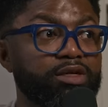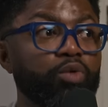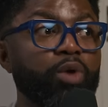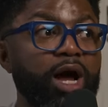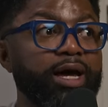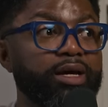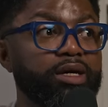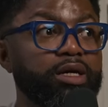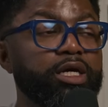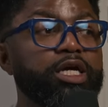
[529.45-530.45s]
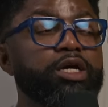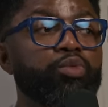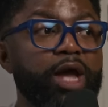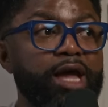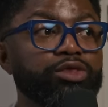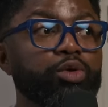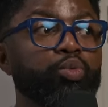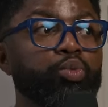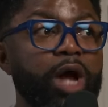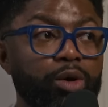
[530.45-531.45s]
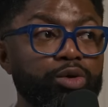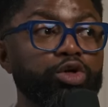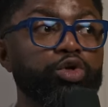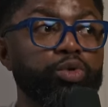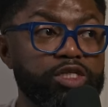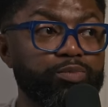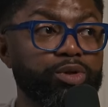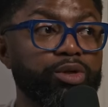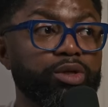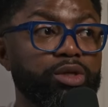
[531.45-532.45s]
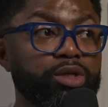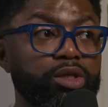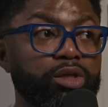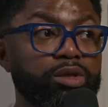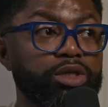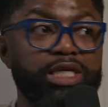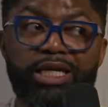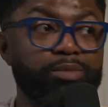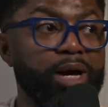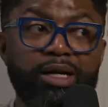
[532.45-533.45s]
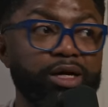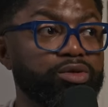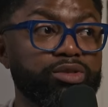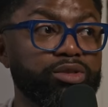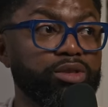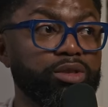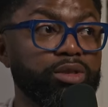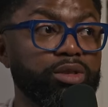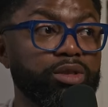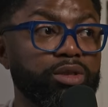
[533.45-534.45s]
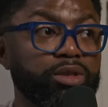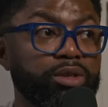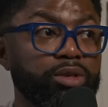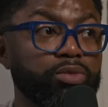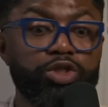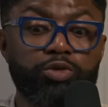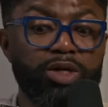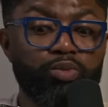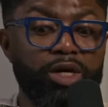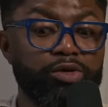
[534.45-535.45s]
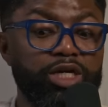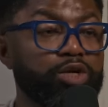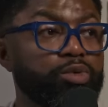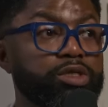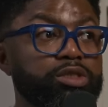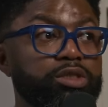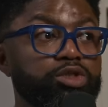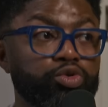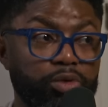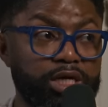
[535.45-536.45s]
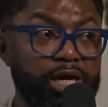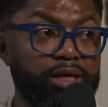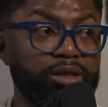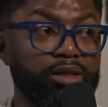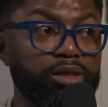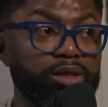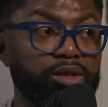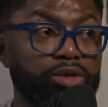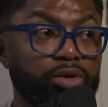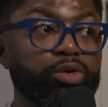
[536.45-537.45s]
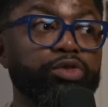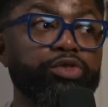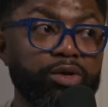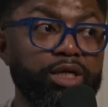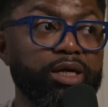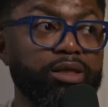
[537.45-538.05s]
Why? He ran the route crisper than anybody else, which meant whether he was 28 or 38,